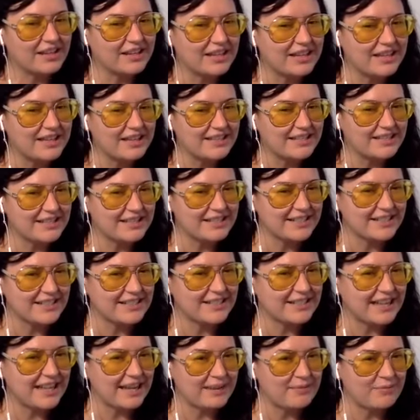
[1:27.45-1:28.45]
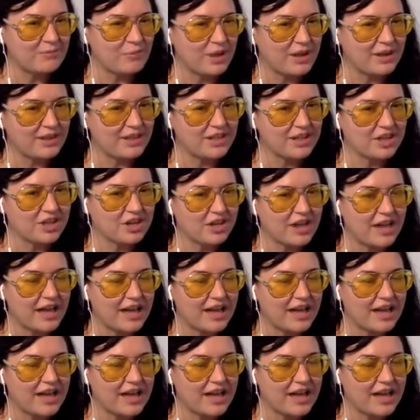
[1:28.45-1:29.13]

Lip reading: Is the same way that you're